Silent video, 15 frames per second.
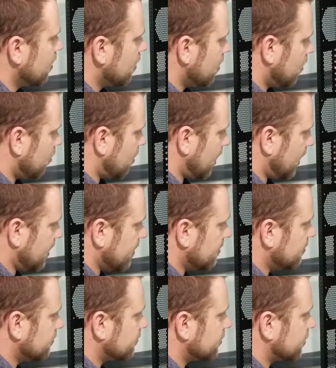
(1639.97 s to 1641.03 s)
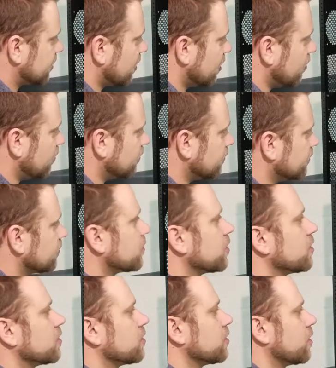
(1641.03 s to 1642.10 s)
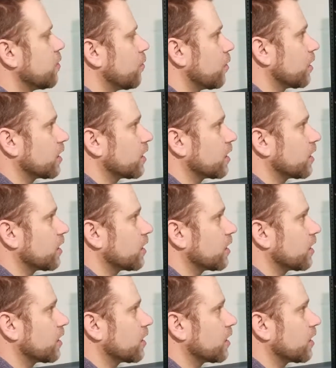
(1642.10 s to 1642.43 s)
Okay, so we're